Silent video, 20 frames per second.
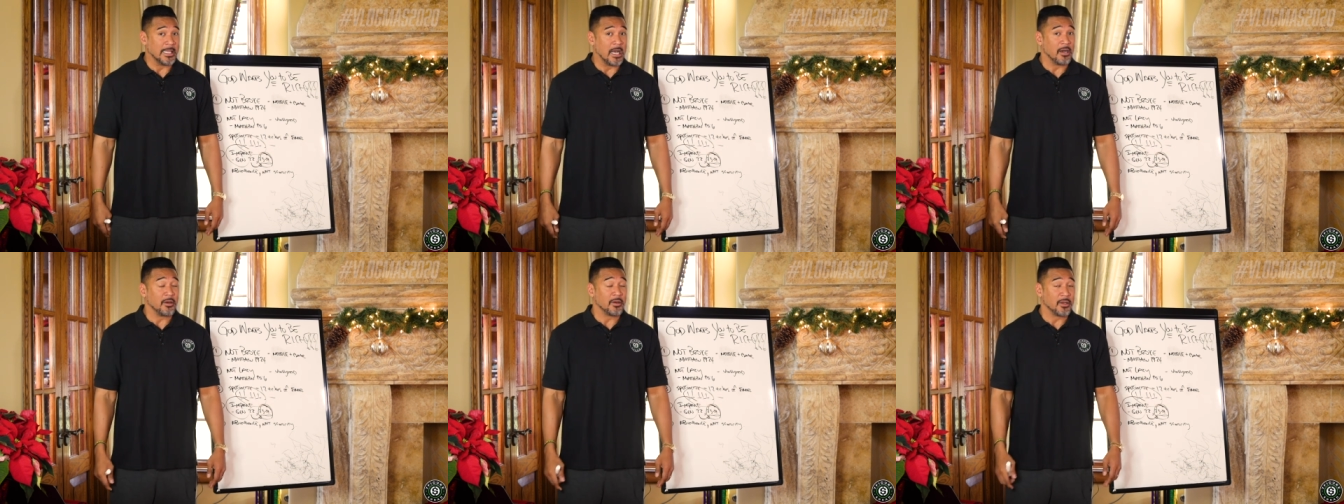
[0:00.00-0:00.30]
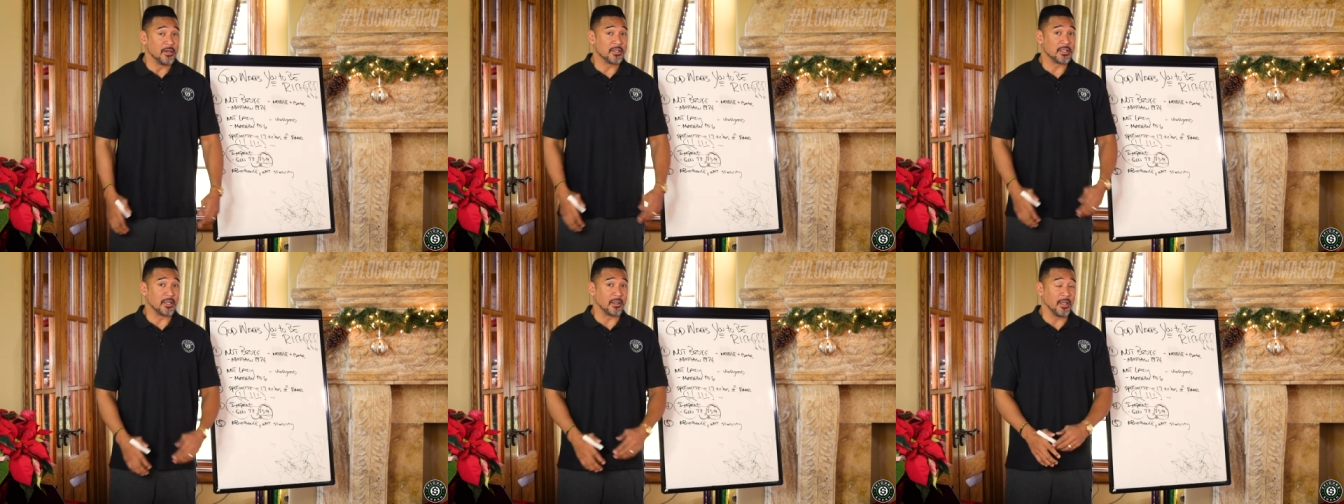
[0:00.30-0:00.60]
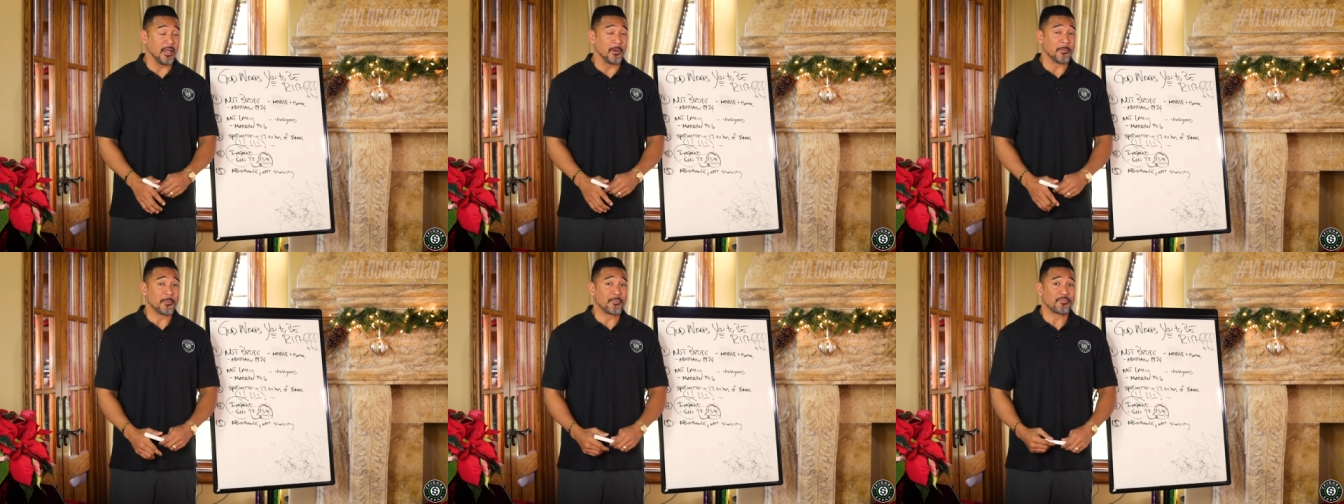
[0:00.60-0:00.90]
Now,
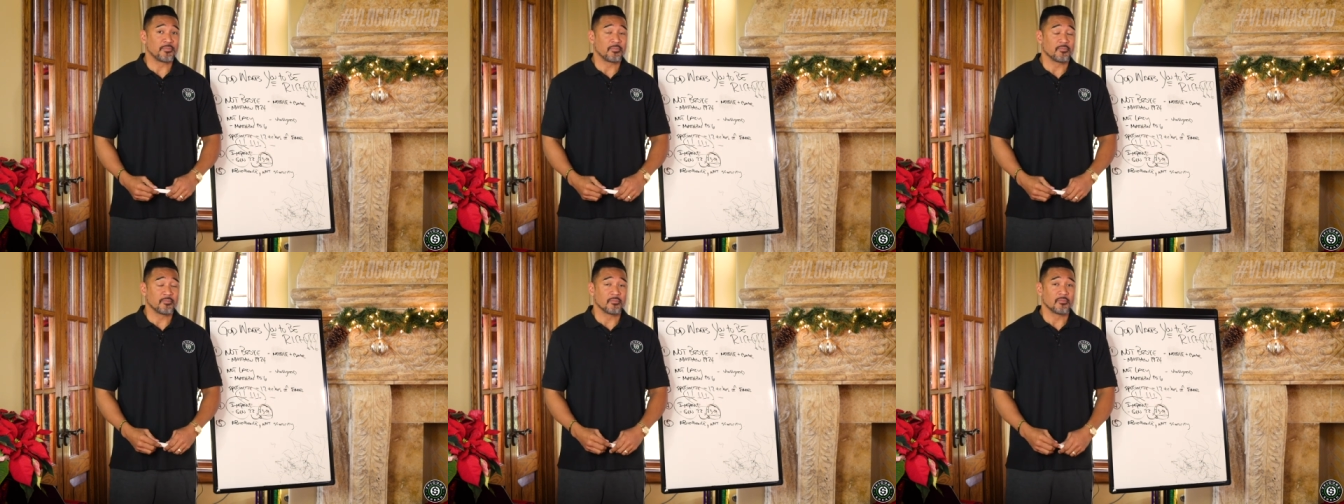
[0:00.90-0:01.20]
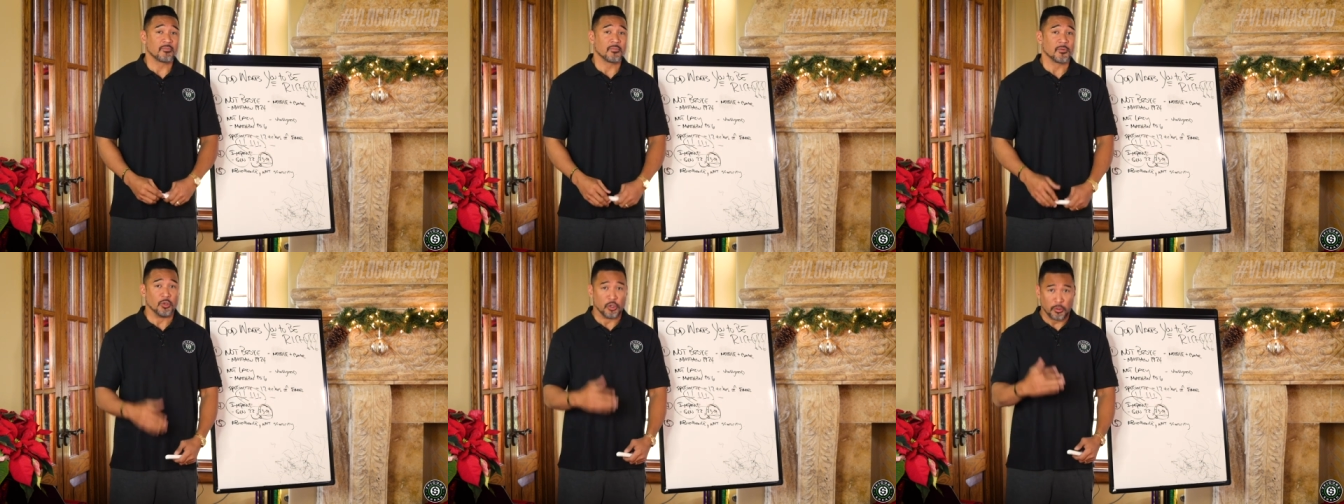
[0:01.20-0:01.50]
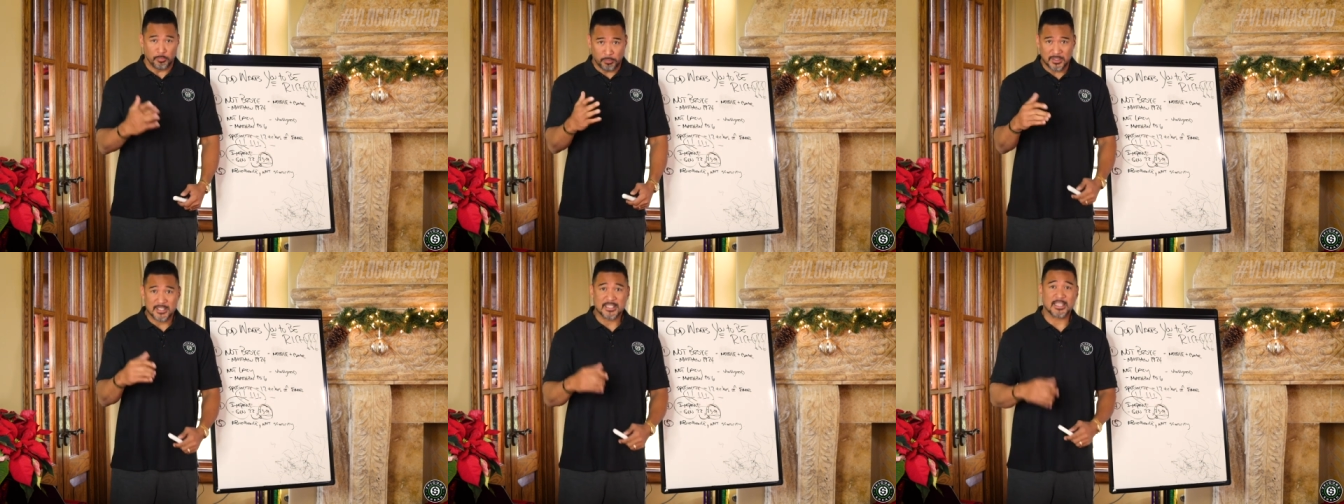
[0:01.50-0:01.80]
here's the thing
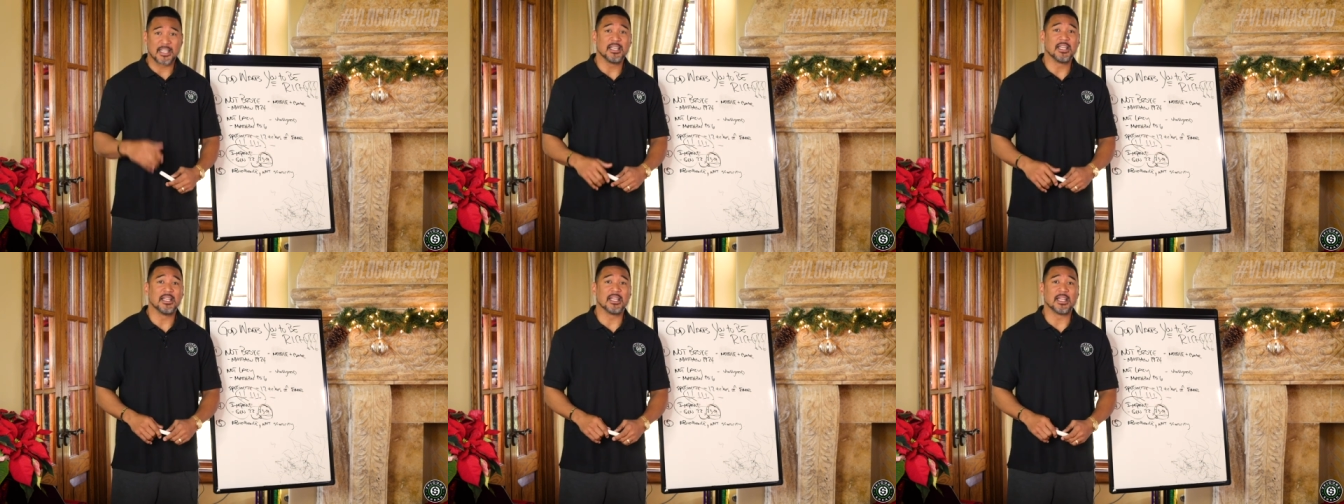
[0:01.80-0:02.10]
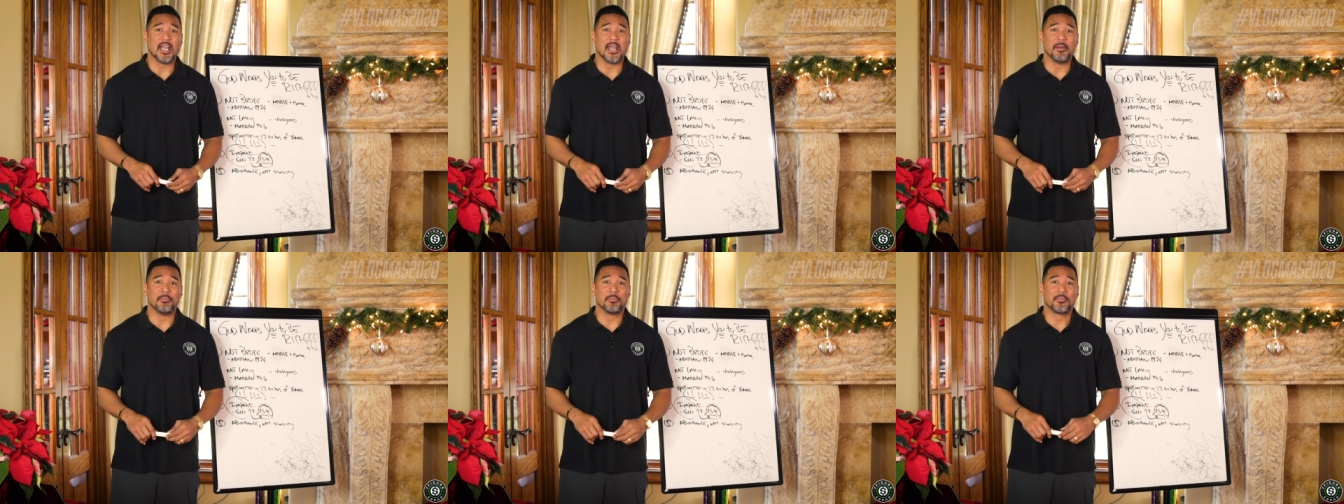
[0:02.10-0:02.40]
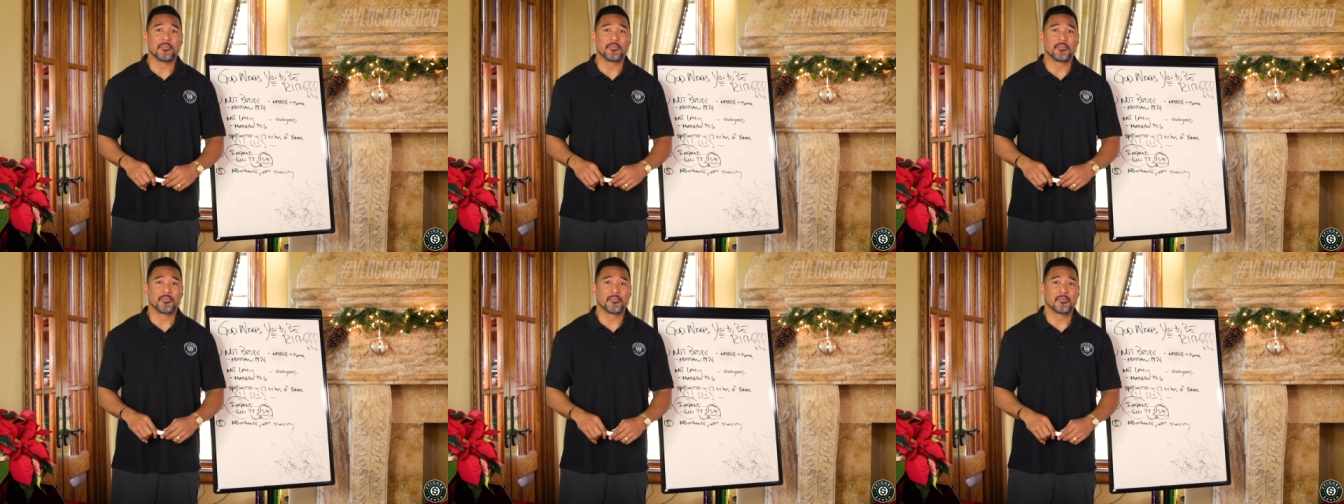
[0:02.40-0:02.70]
who put skin in the
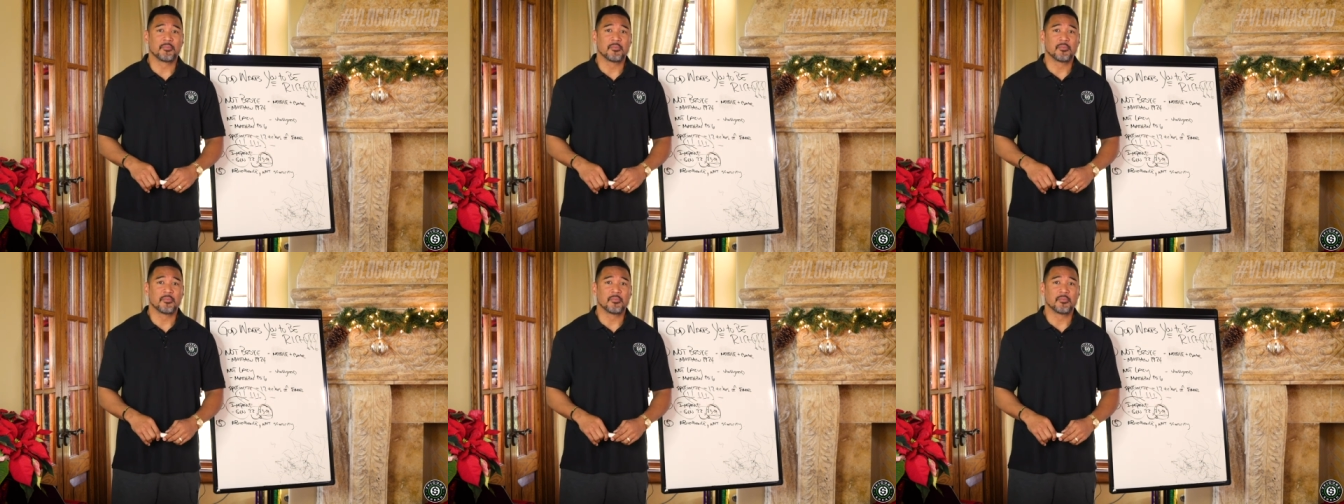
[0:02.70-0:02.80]
game?